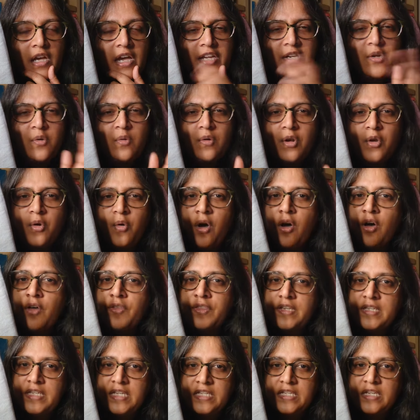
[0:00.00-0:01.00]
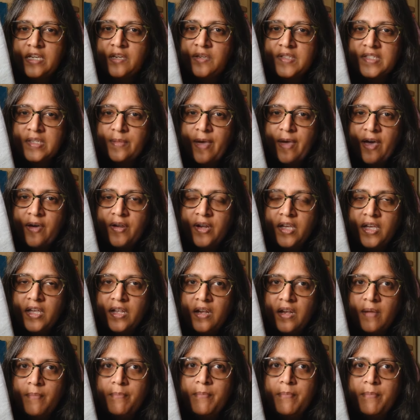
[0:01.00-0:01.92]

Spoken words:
I don't know all the details about it.